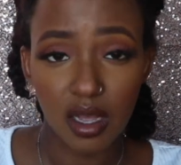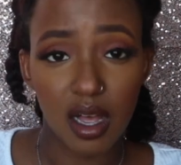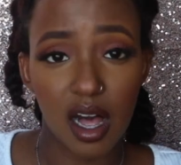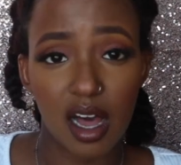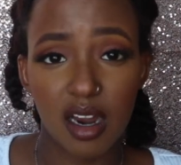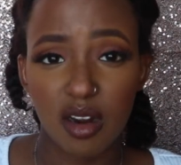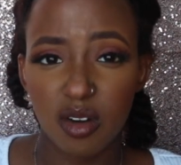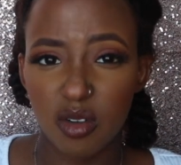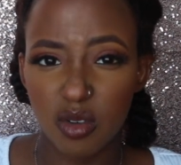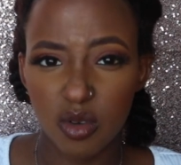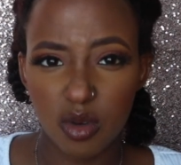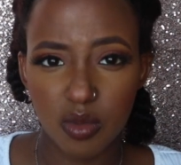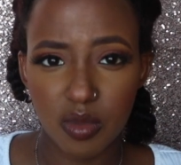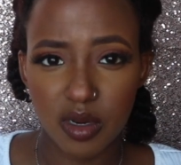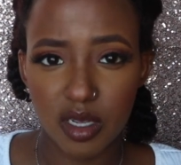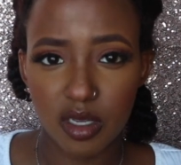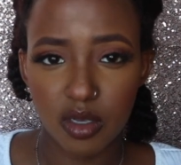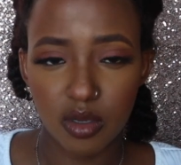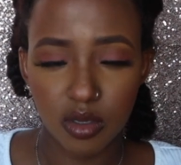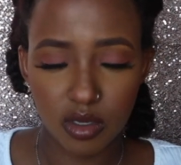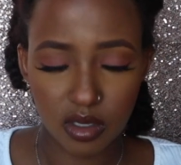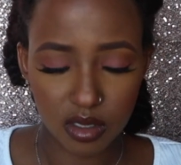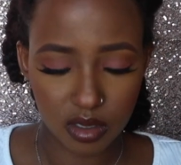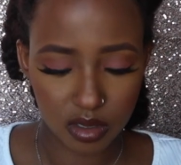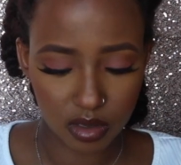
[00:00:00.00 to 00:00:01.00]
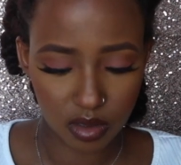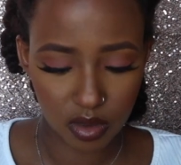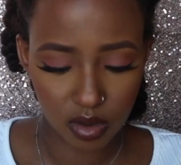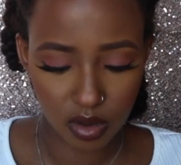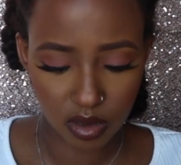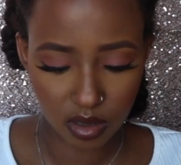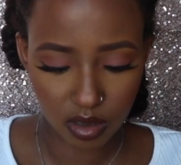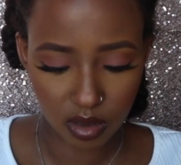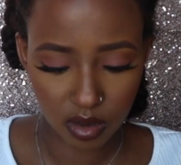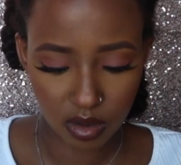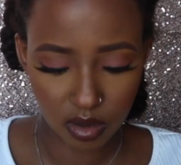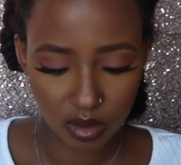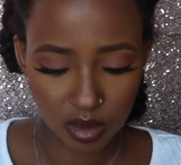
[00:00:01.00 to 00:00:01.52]
I don't normally use
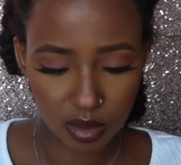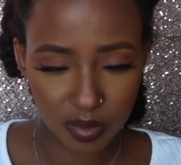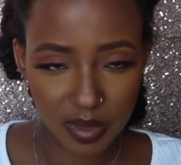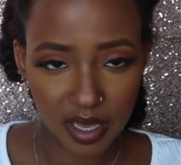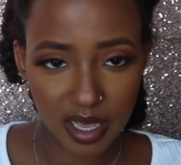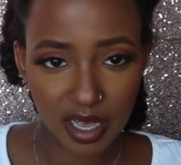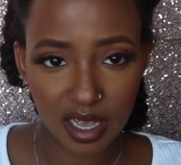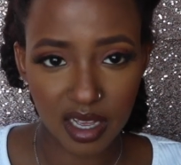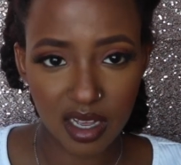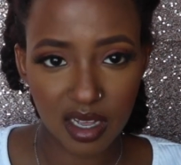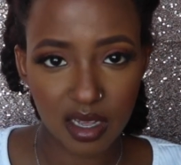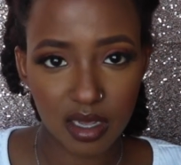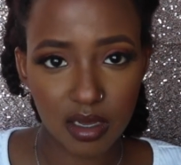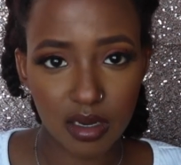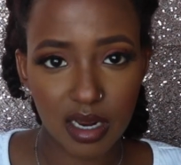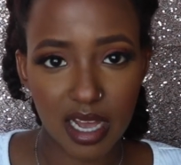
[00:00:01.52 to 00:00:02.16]
coconut oil in my hair,